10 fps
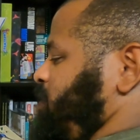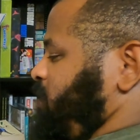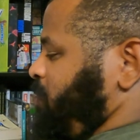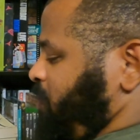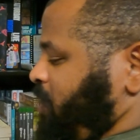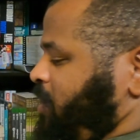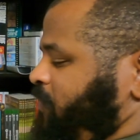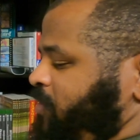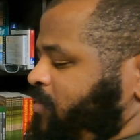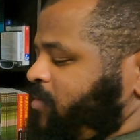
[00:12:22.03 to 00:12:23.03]
little bit
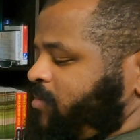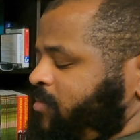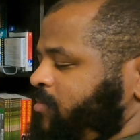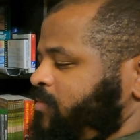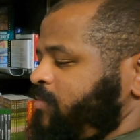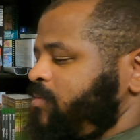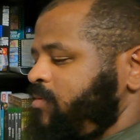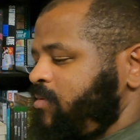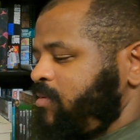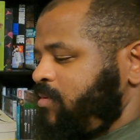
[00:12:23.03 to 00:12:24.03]
heavier.
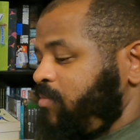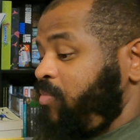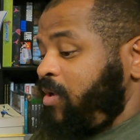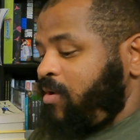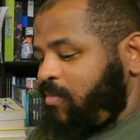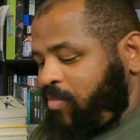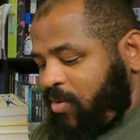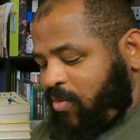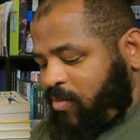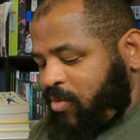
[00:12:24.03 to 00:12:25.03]
It's a
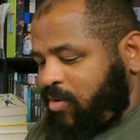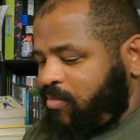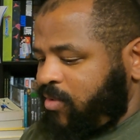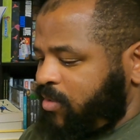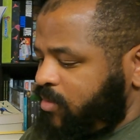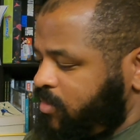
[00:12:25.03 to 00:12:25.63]
bigger book, but